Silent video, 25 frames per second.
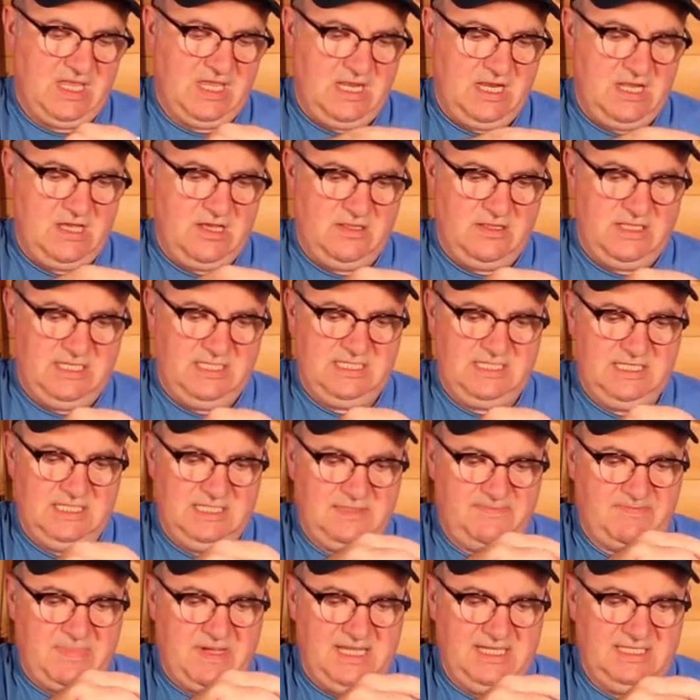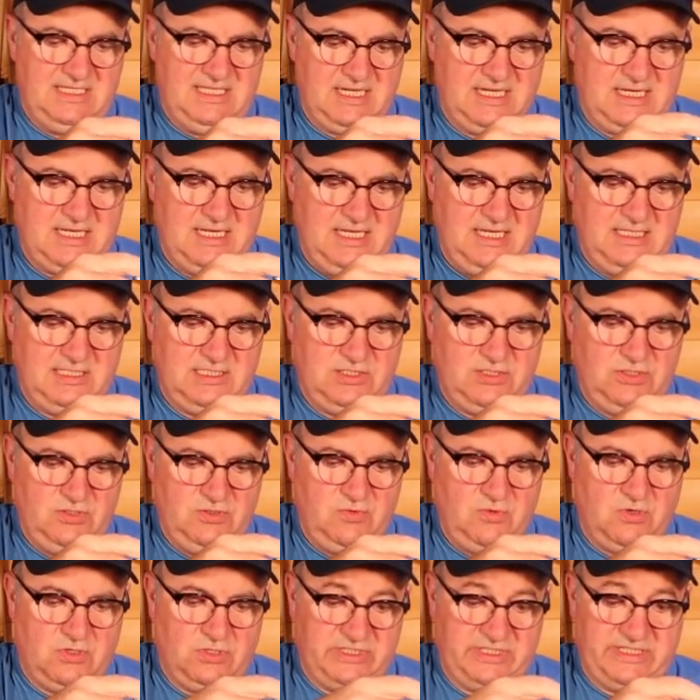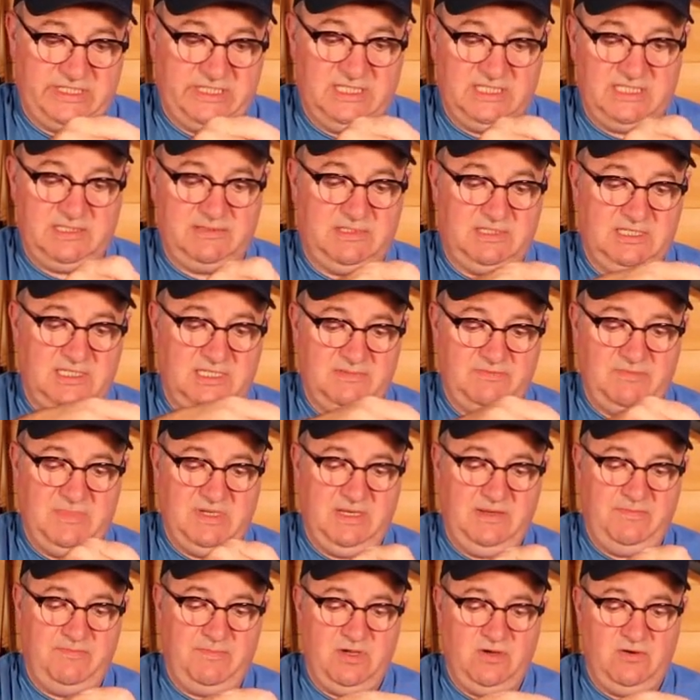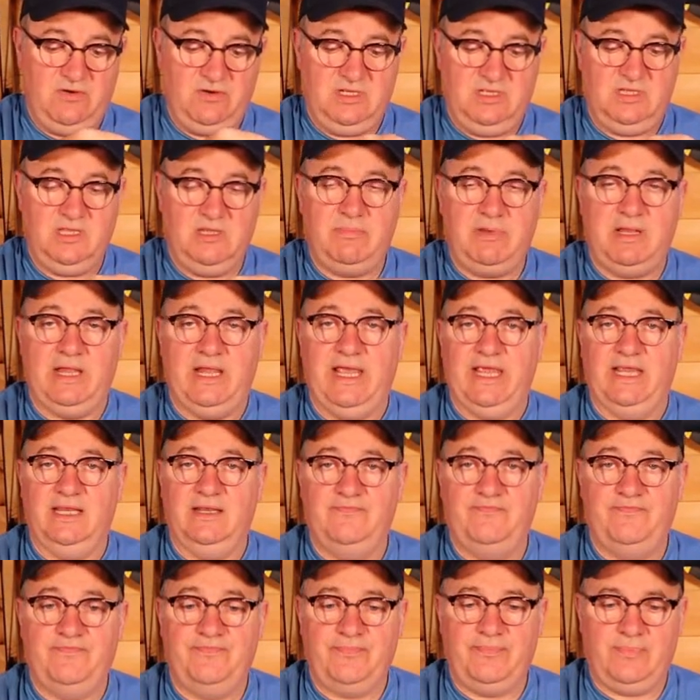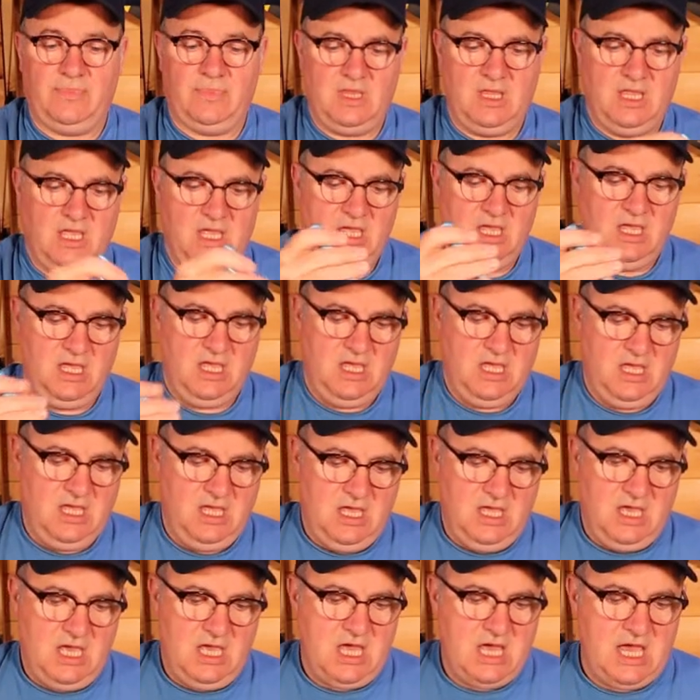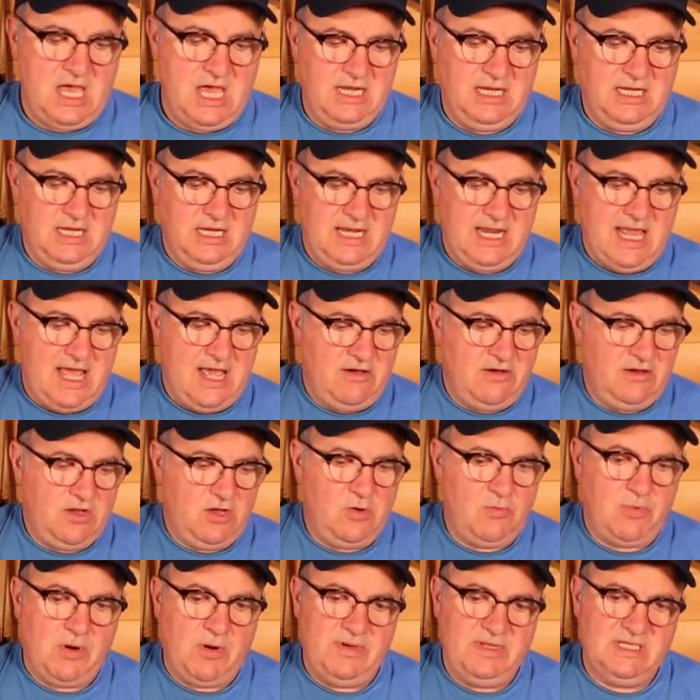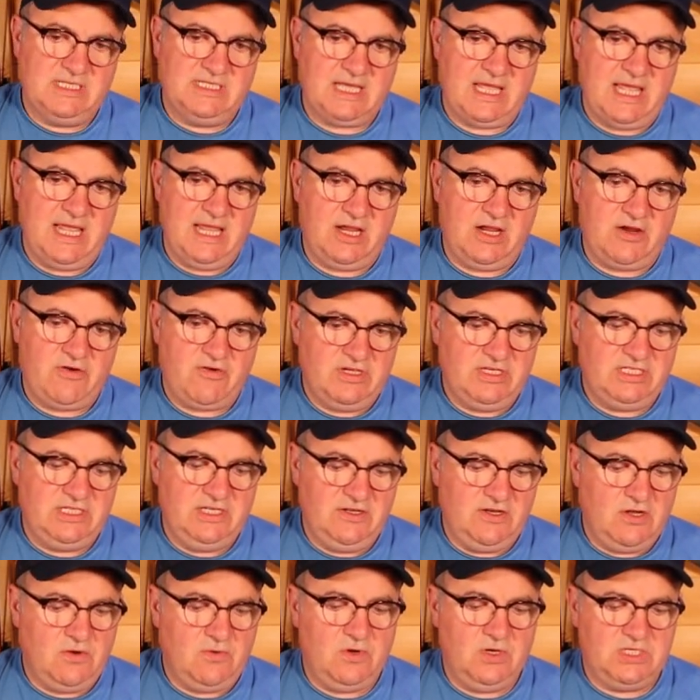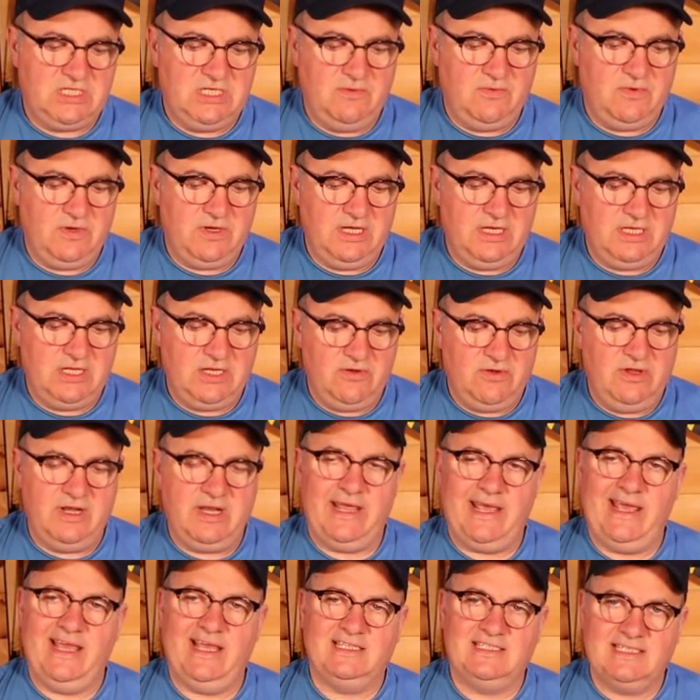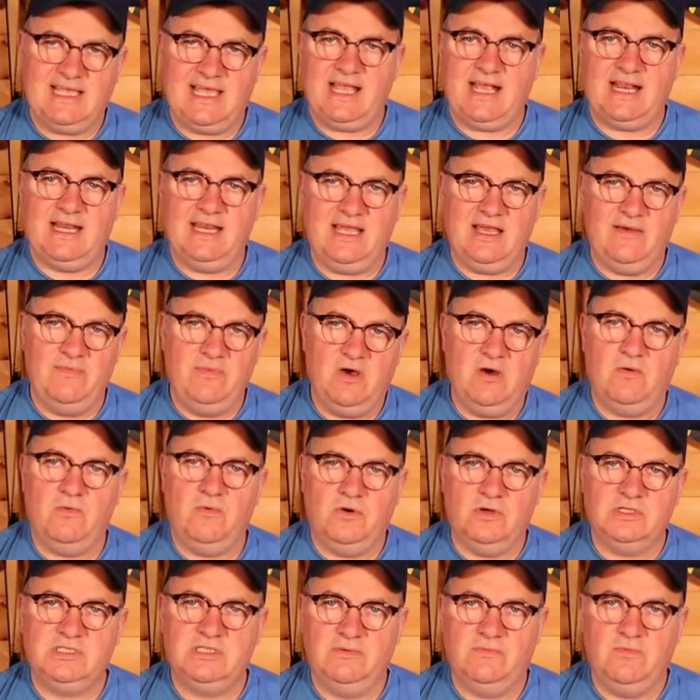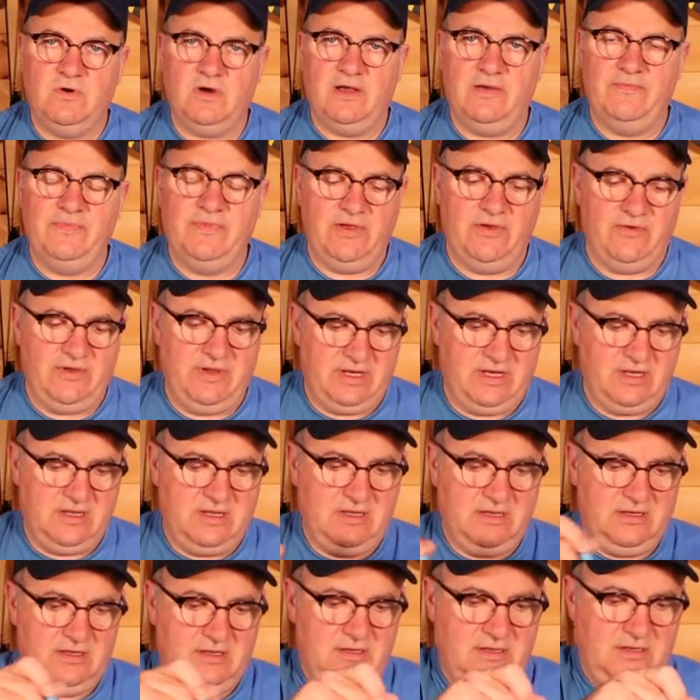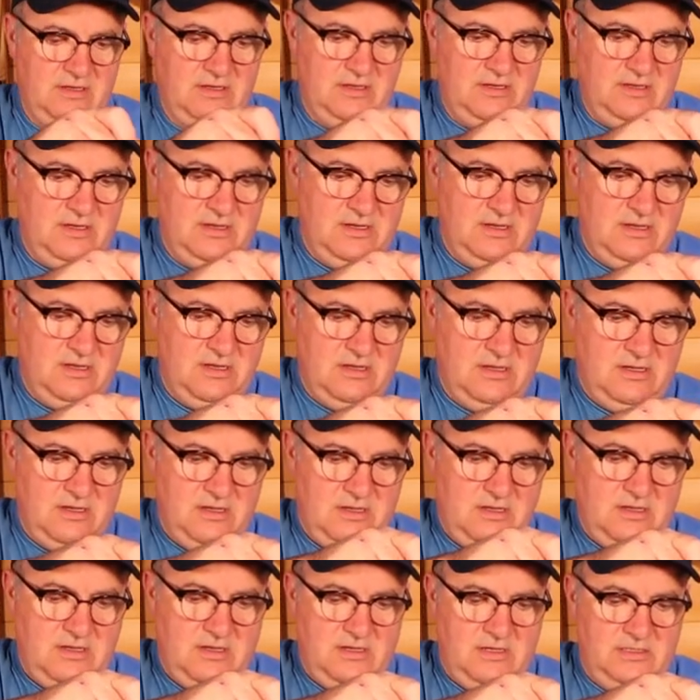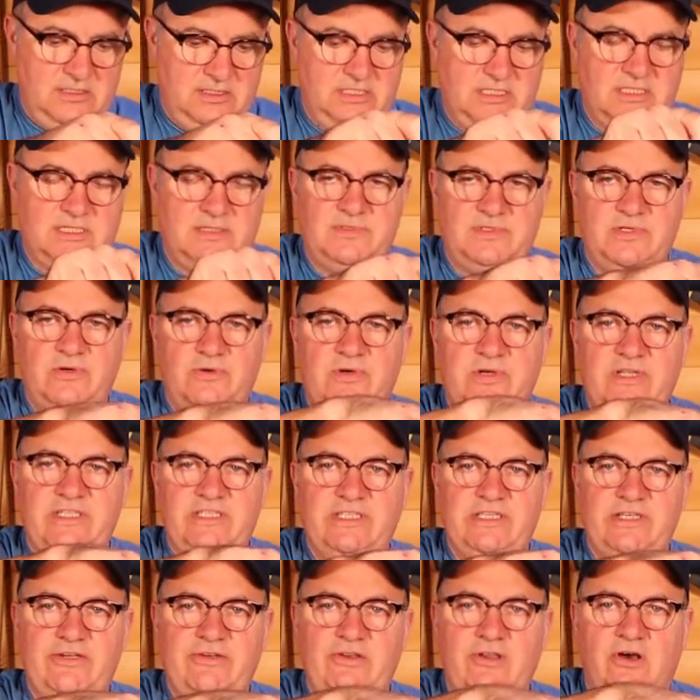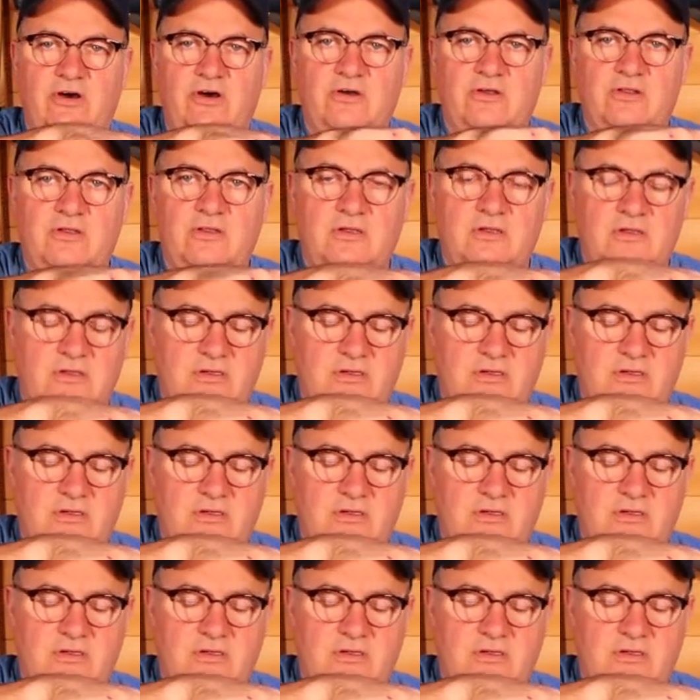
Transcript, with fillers: you know this is basically to watch just just me building the plane and now you're probably saying Chris you're not watching what you're doing exactly I'm not watching what I'm doing it's because I'm talking to you lot